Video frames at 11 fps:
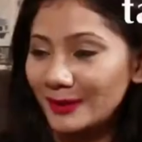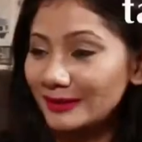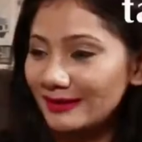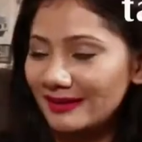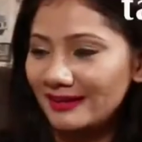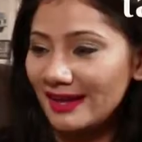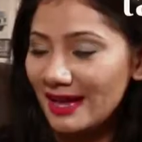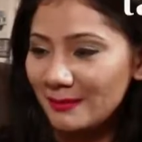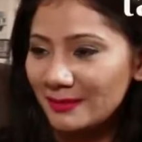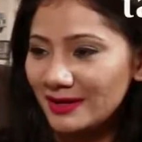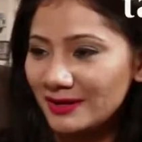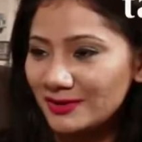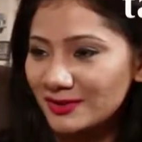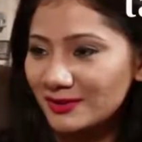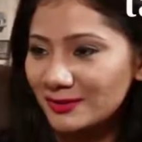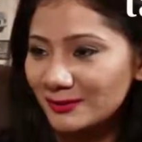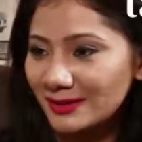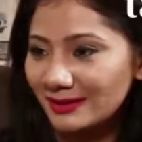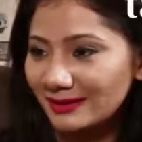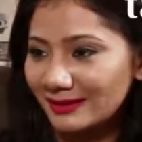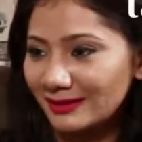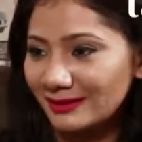were fine. there any apprehensions
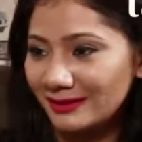during the